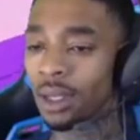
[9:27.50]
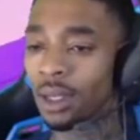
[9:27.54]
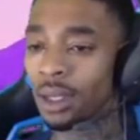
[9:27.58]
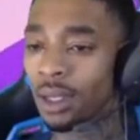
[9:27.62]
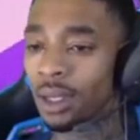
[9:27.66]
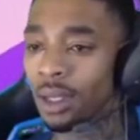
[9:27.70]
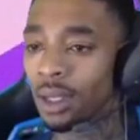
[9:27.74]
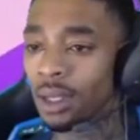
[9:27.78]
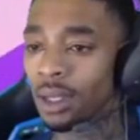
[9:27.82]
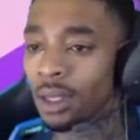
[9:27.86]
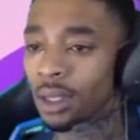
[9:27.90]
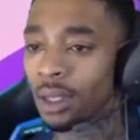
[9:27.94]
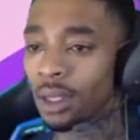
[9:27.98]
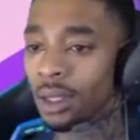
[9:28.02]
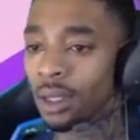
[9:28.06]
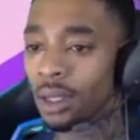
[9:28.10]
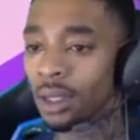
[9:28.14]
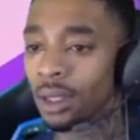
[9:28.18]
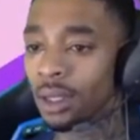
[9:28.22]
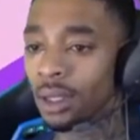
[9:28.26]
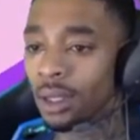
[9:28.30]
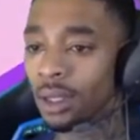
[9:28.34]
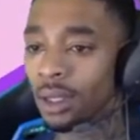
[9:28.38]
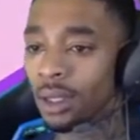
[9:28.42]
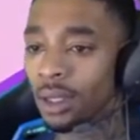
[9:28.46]
I'm on
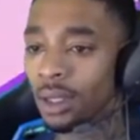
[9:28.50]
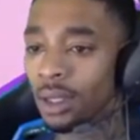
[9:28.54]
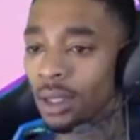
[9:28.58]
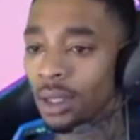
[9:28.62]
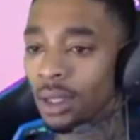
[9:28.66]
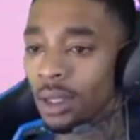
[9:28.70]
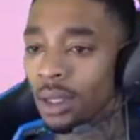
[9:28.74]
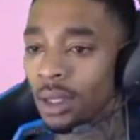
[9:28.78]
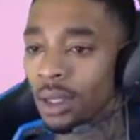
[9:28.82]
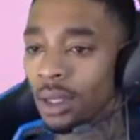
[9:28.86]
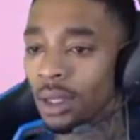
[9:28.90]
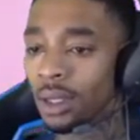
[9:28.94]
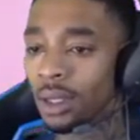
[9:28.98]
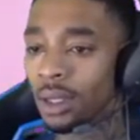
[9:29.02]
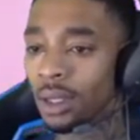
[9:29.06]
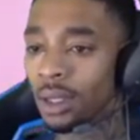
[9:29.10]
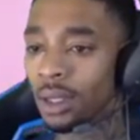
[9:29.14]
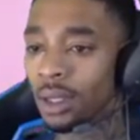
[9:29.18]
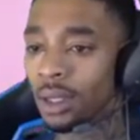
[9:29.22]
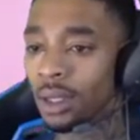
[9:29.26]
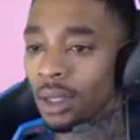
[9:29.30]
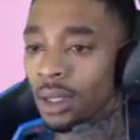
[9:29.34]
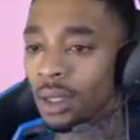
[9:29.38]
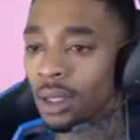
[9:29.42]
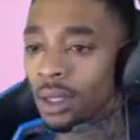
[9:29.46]
the right side.
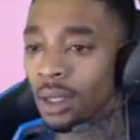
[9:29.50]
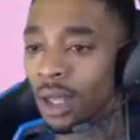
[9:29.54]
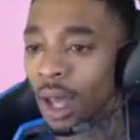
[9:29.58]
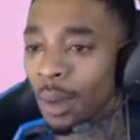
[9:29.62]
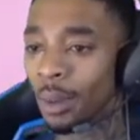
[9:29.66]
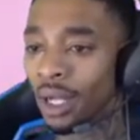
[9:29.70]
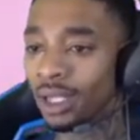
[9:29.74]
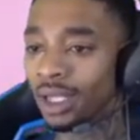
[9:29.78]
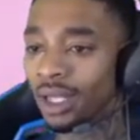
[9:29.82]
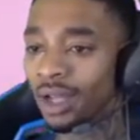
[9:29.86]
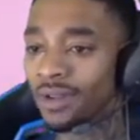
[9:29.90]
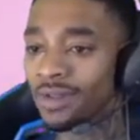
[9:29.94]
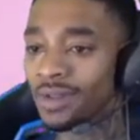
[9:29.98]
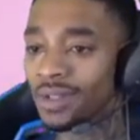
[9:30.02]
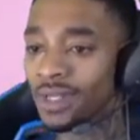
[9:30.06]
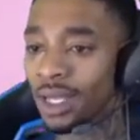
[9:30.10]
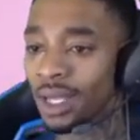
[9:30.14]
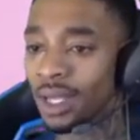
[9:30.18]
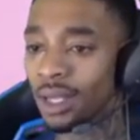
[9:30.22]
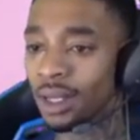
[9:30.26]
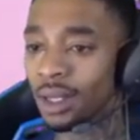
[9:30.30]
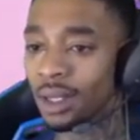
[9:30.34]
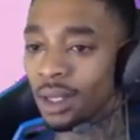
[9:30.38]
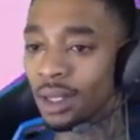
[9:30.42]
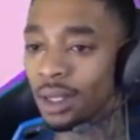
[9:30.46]
I'm on the left
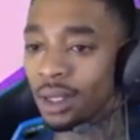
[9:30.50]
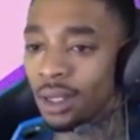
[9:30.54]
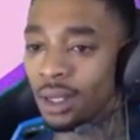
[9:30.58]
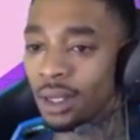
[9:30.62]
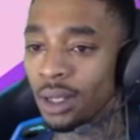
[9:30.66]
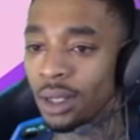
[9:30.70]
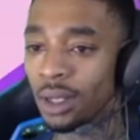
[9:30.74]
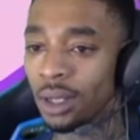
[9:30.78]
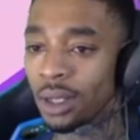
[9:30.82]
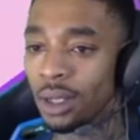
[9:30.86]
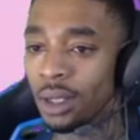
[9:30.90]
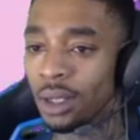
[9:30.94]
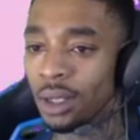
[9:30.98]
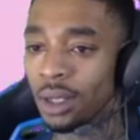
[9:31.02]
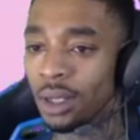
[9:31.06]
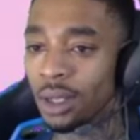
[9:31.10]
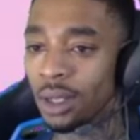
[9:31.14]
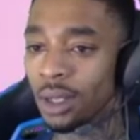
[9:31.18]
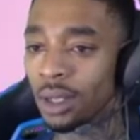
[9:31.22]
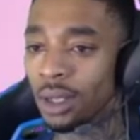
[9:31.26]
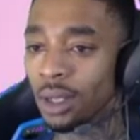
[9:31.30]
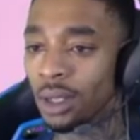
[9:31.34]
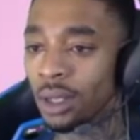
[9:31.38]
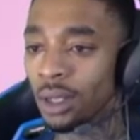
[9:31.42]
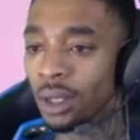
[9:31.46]
side.
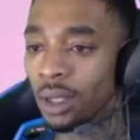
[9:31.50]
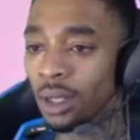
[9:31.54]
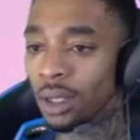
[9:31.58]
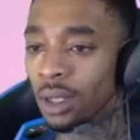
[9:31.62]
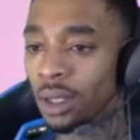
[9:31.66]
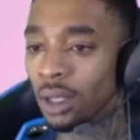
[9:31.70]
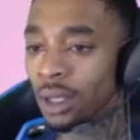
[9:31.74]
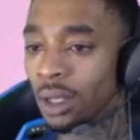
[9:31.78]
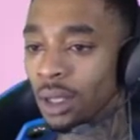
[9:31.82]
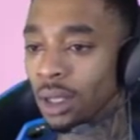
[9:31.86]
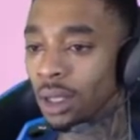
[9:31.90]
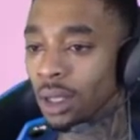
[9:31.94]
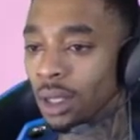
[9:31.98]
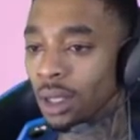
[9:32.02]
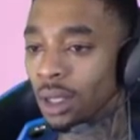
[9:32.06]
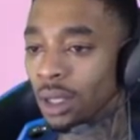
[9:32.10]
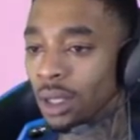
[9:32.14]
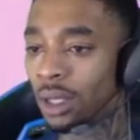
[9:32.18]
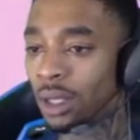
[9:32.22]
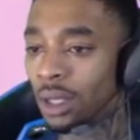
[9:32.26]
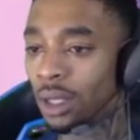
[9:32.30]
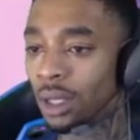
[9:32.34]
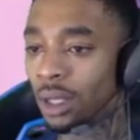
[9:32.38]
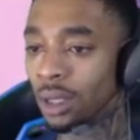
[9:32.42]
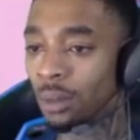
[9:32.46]
Alright, alright.
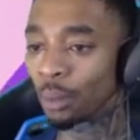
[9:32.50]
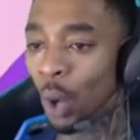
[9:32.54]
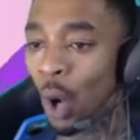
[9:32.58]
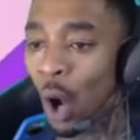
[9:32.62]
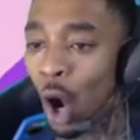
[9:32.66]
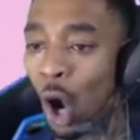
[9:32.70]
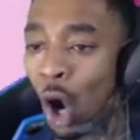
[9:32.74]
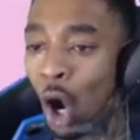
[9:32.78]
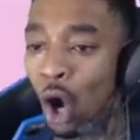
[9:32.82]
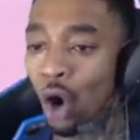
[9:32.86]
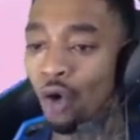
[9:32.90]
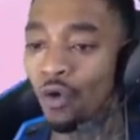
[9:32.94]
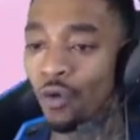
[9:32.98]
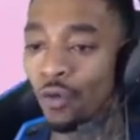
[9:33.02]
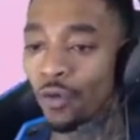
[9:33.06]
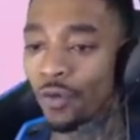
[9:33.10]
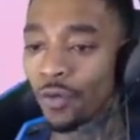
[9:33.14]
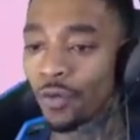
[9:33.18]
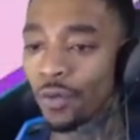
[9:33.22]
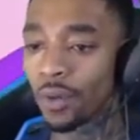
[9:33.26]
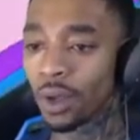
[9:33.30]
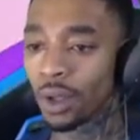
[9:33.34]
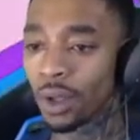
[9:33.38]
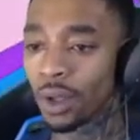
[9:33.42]
Where you at? Move! Right now?